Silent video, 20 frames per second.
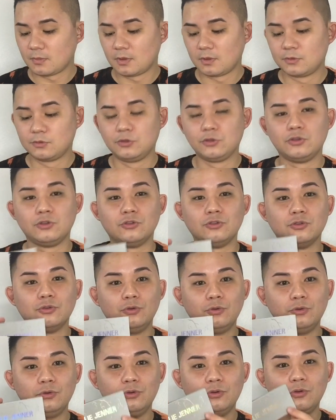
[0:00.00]

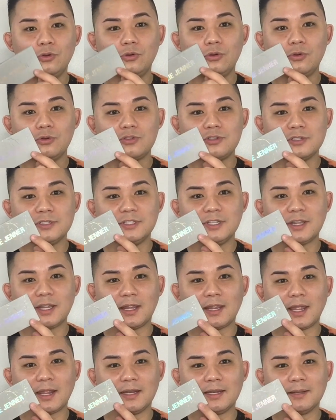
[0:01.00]
Cute. Do you see the
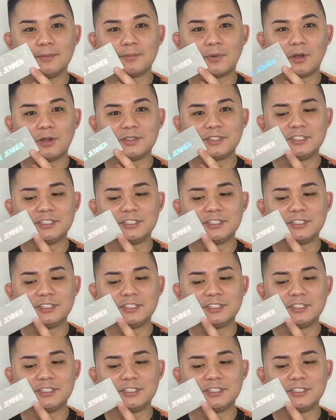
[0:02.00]
lightning bolts?